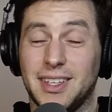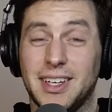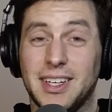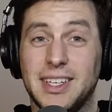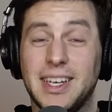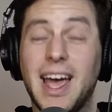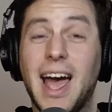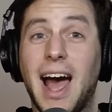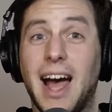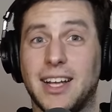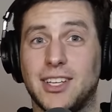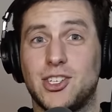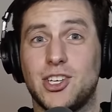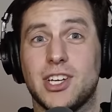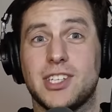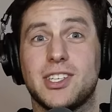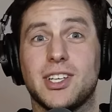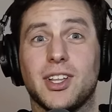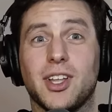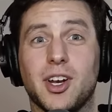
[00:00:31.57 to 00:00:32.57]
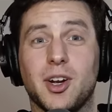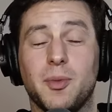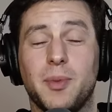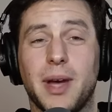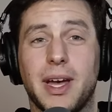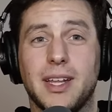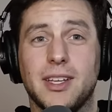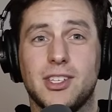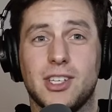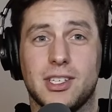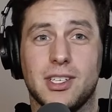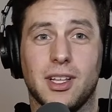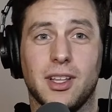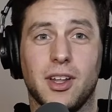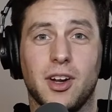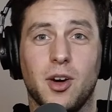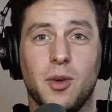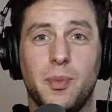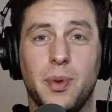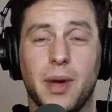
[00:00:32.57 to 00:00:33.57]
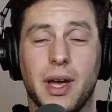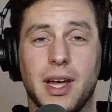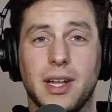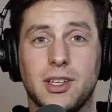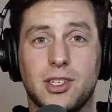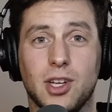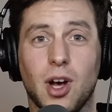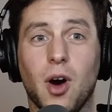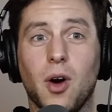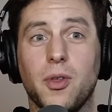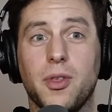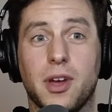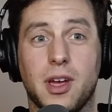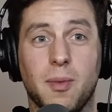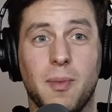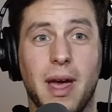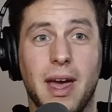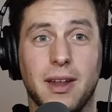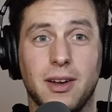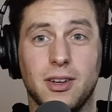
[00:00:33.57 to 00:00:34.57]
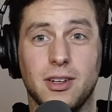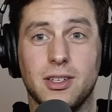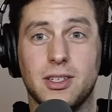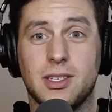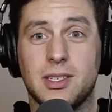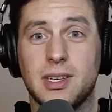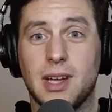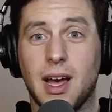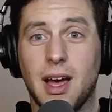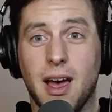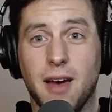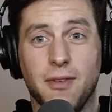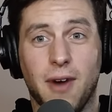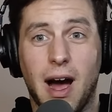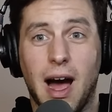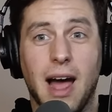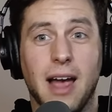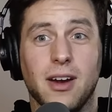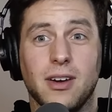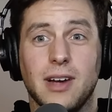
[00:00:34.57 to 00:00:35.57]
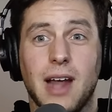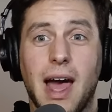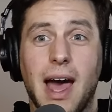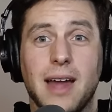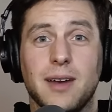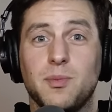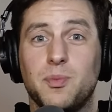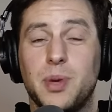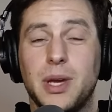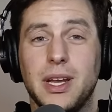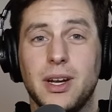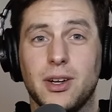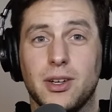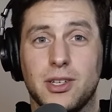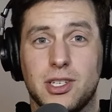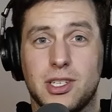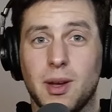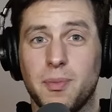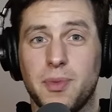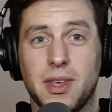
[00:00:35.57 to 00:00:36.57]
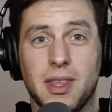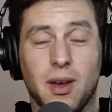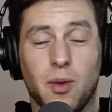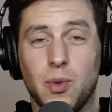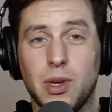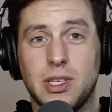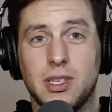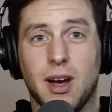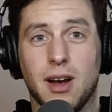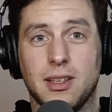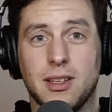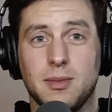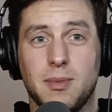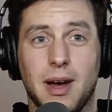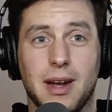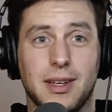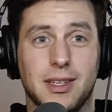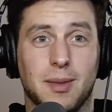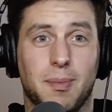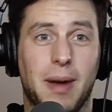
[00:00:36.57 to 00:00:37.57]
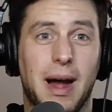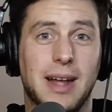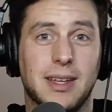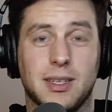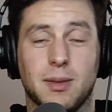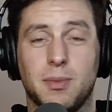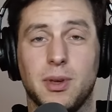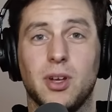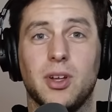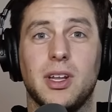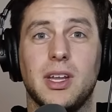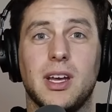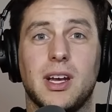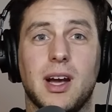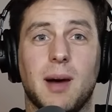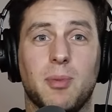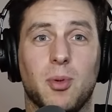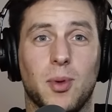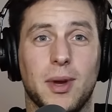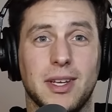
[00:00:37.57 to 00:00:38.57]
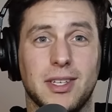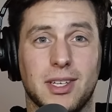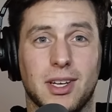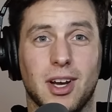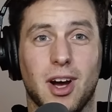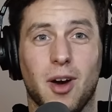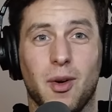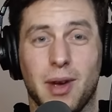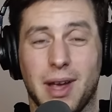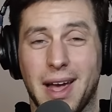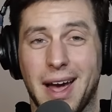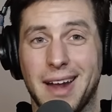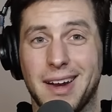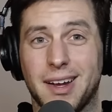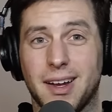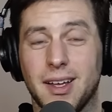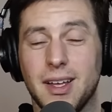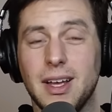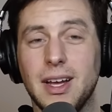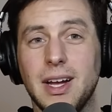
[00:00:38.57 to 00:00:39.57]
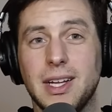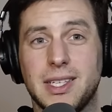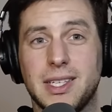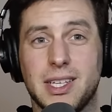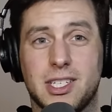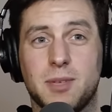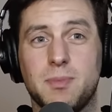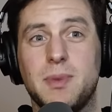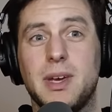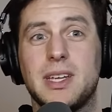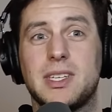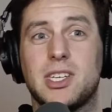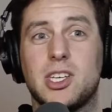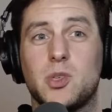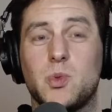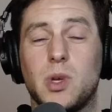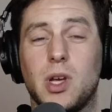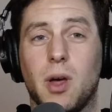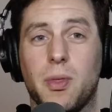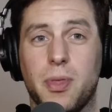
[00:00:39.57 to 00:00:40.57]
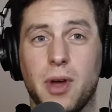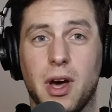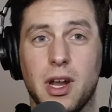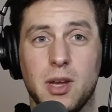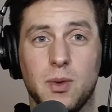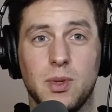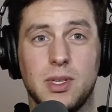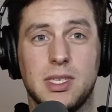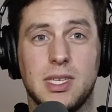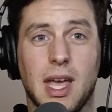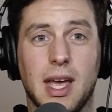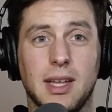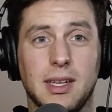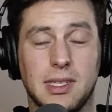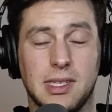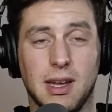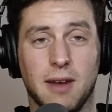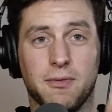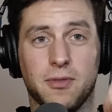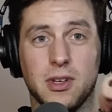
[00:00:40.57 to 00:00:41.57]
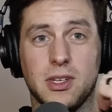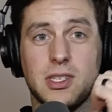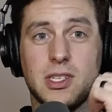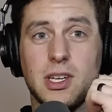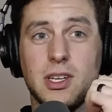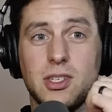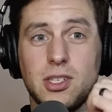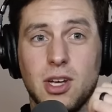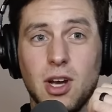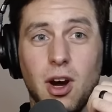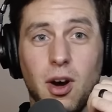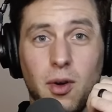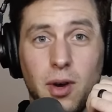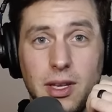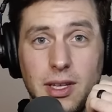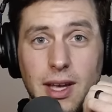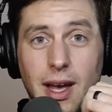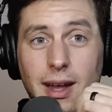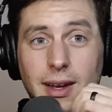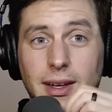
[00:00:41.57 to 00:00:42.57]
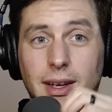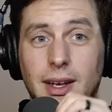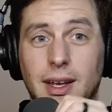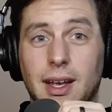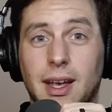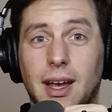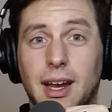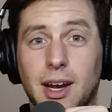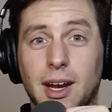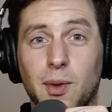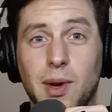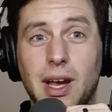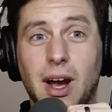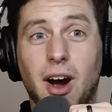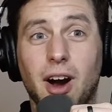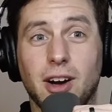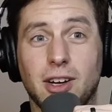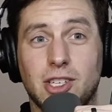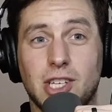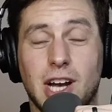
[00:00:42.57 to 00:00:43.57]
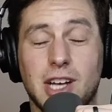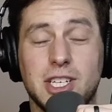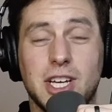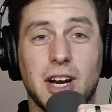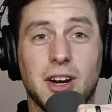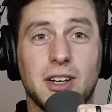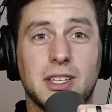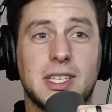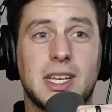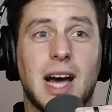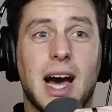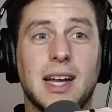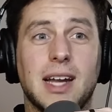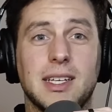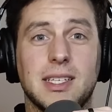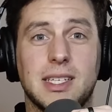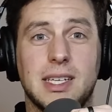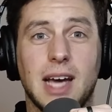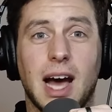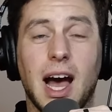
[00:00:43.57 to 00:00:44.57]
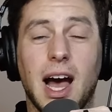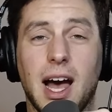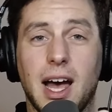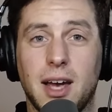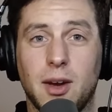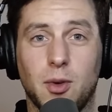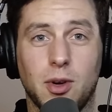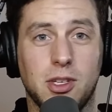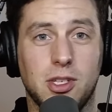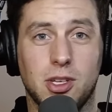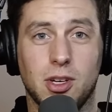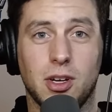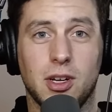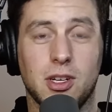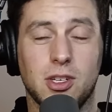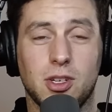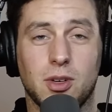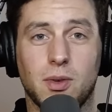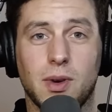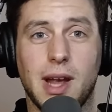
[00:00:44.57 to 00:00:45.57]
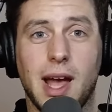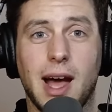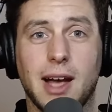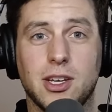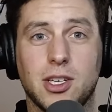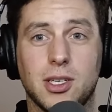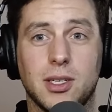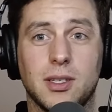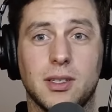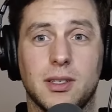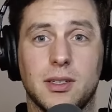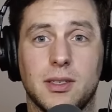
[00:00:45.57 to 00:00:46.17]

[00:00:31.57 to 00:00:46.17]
Yeah, just a little bit, just a little bit. So the Commanders have hired Adam Peters, something that we talked about as a possibility a couple weeks ago and kind of dismissed because we all thought he would stay in San Francisco, and yet here we are. Josh Harris got his guy. What's your initial reaction?